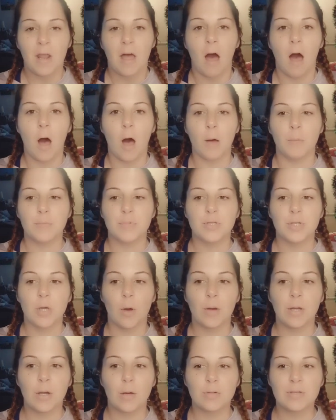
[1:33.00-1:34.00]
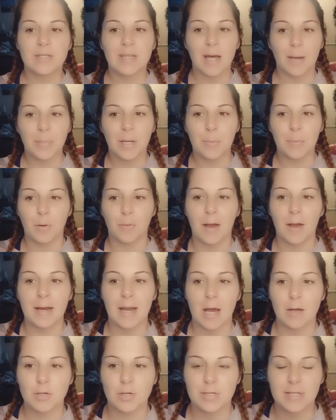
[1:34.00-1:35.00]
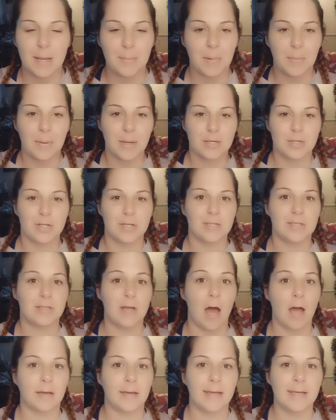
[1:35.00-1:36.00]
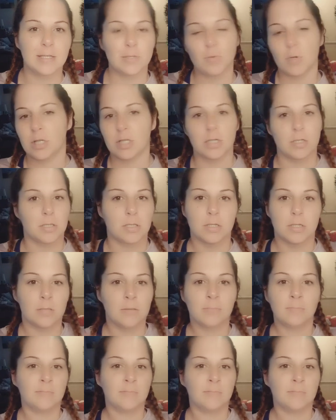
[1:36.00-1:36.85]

Um, so I know some people right now just sent me pictures of stockings, which